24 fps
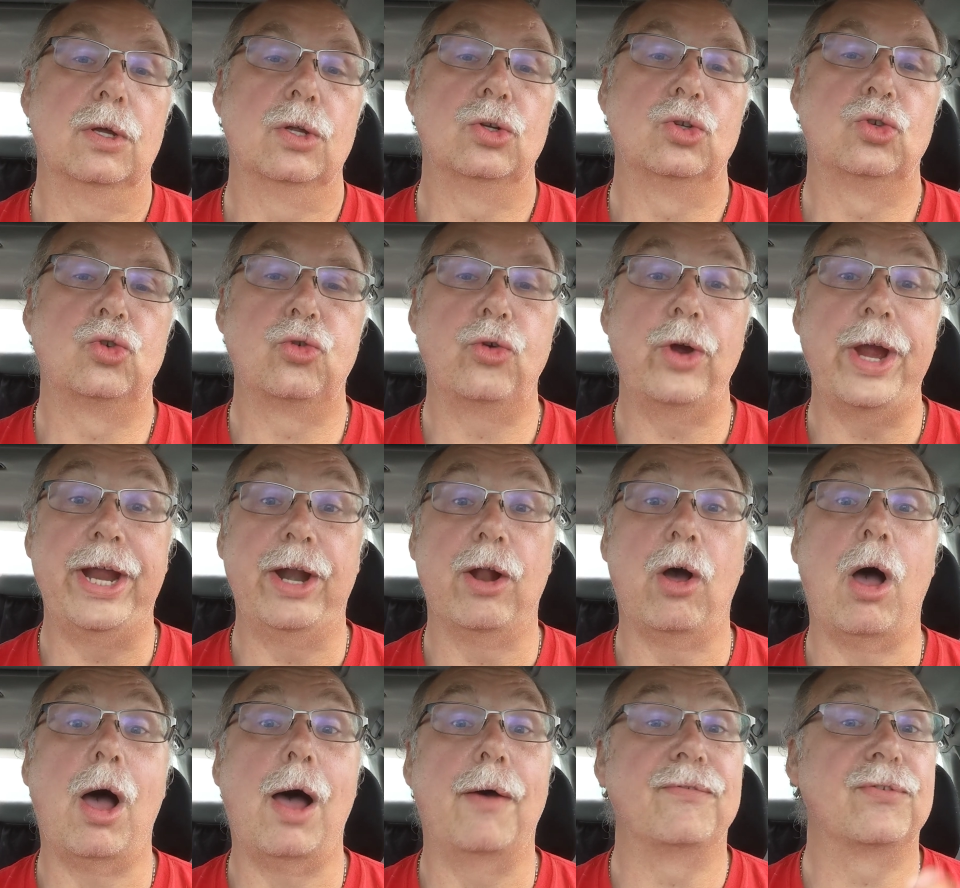trade
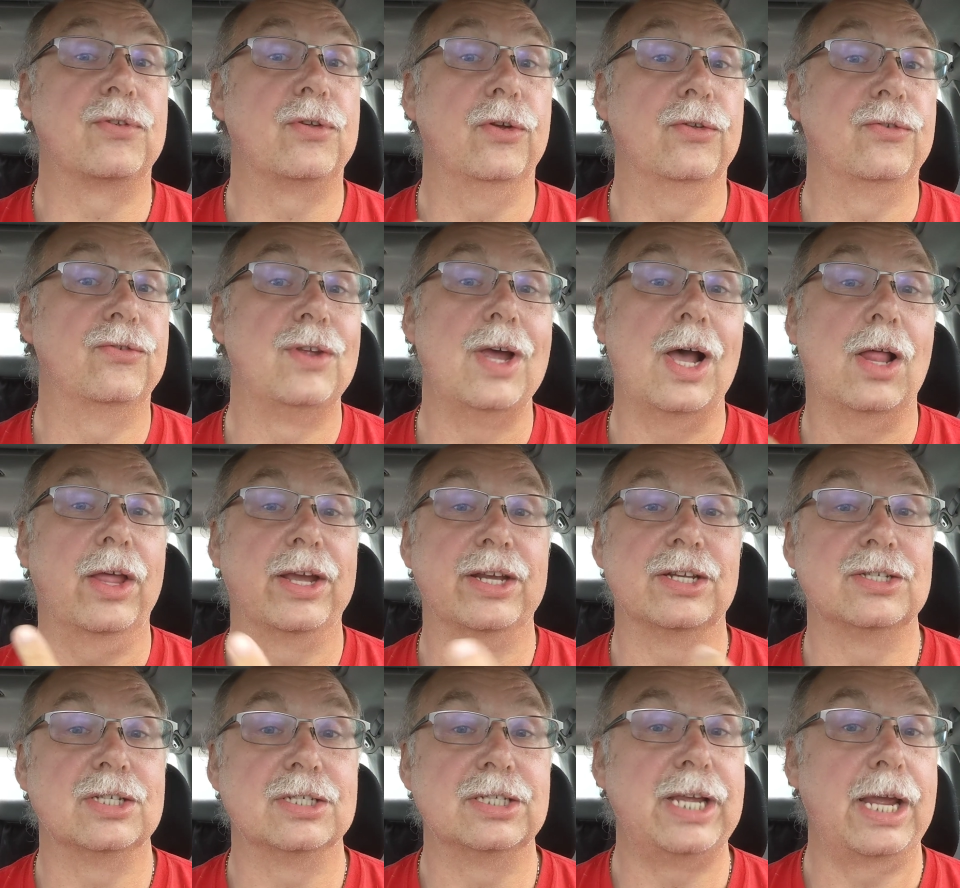off. So it's not like
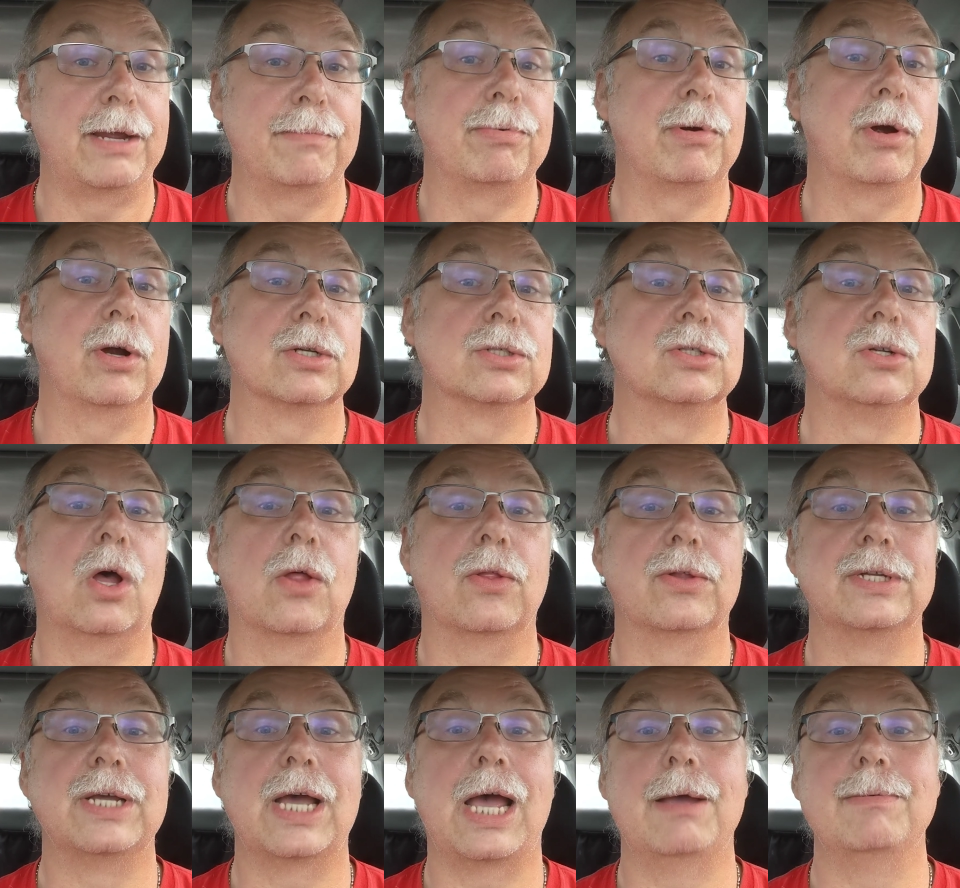it's the same person all
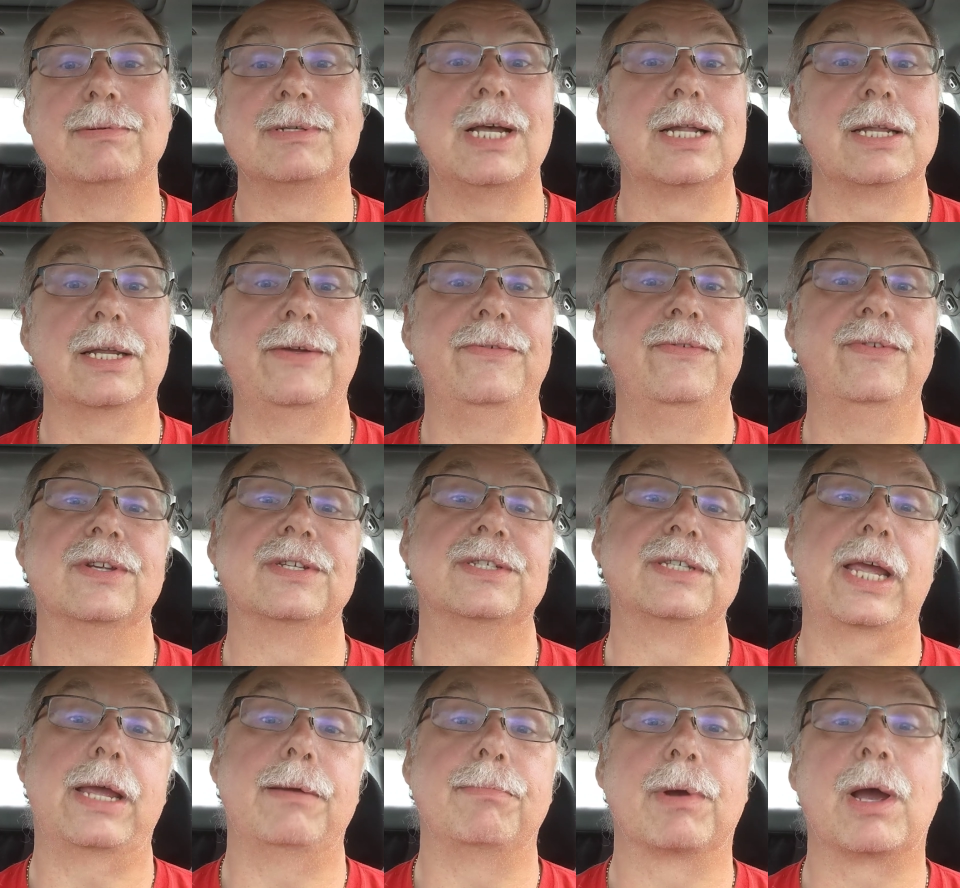the time. It's not even the
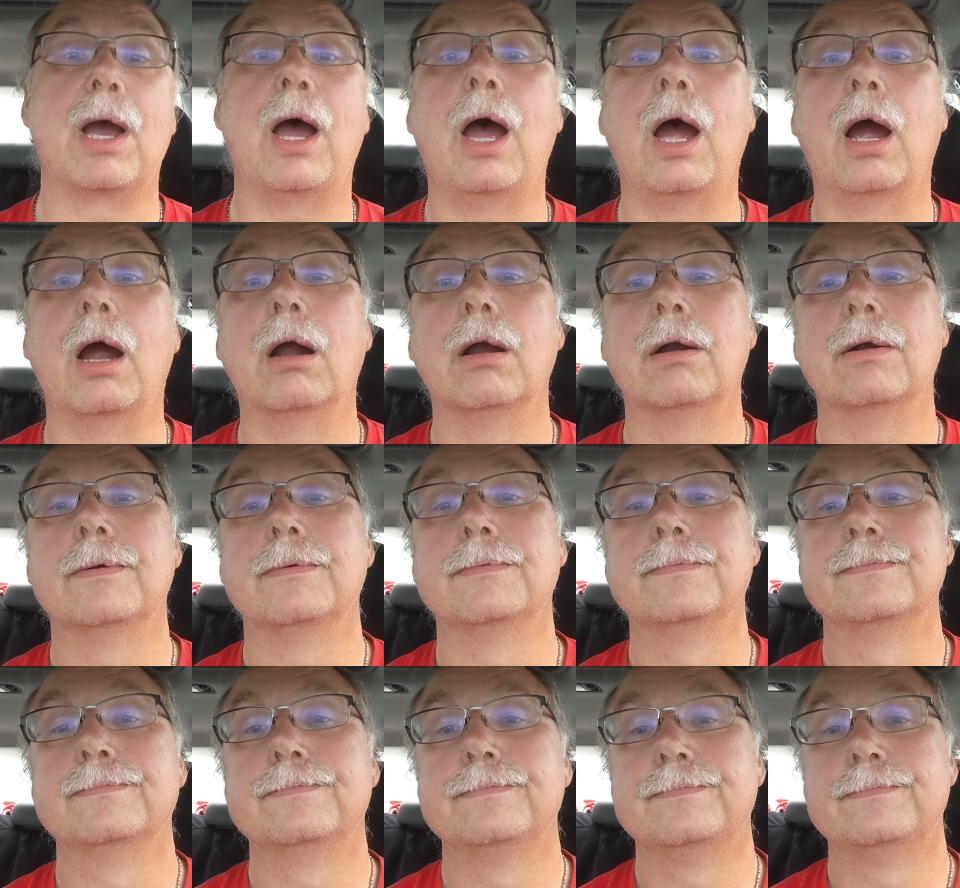same car,
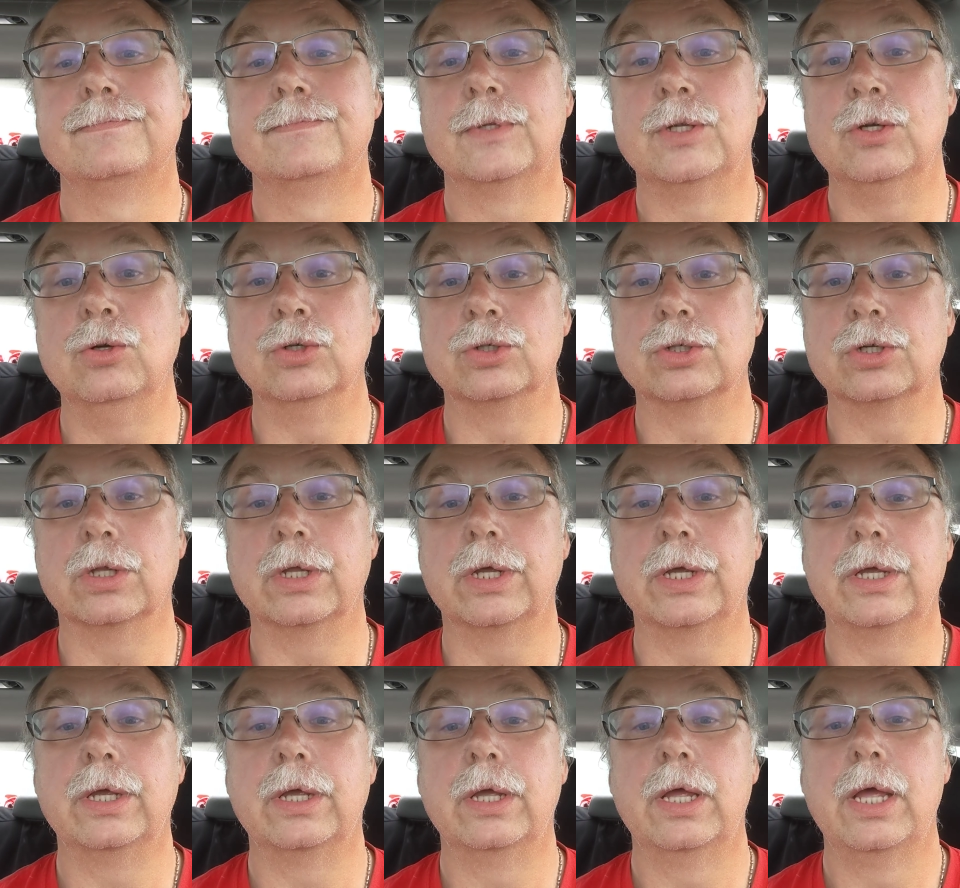
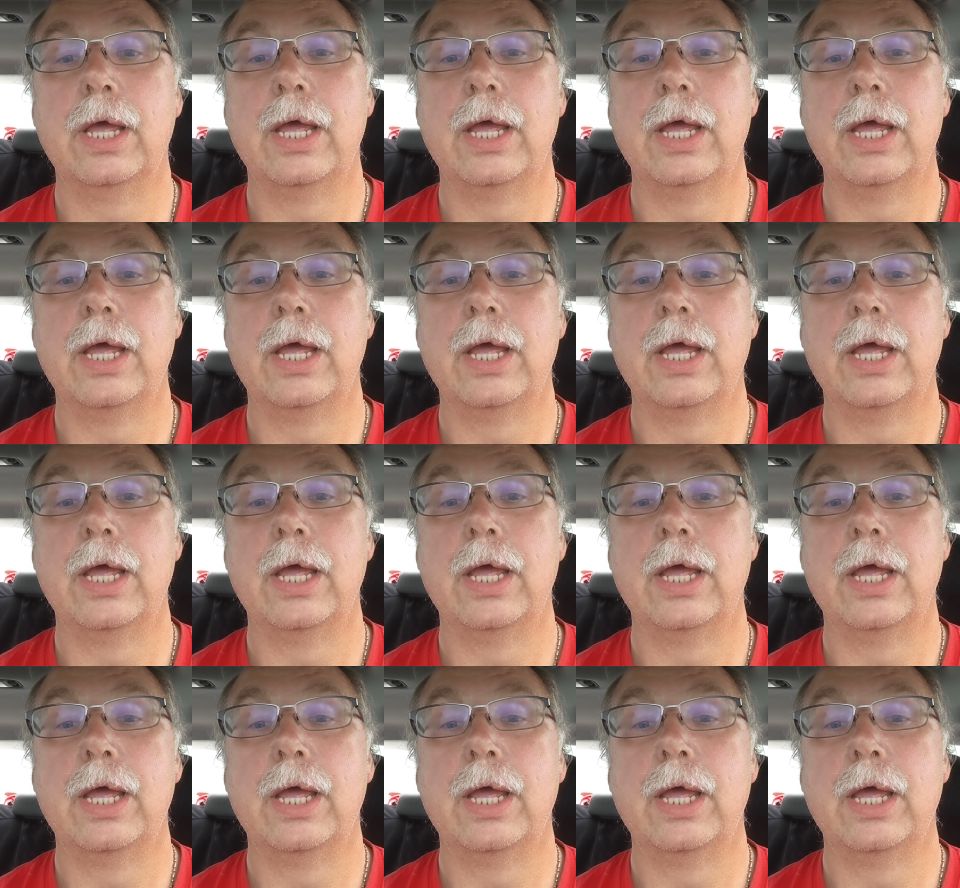usually.